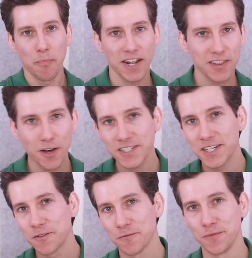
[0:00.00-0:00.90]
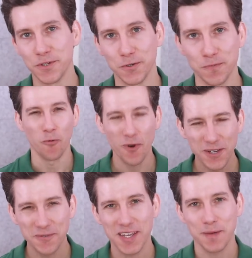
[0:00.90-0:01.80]
But I'd love to hear from you. What do
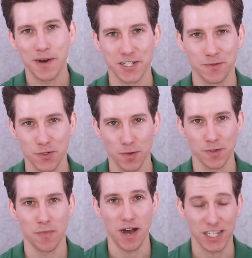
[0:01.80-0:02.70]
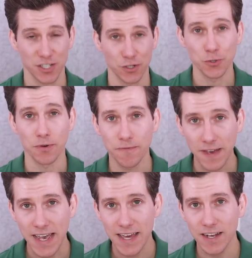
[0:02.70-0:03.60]
you think about subscription boxes? Are you a
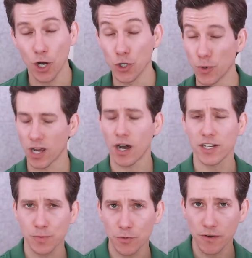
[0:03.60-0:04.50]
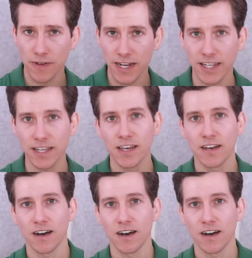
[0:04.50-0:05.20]
fan? Are you a customer of any?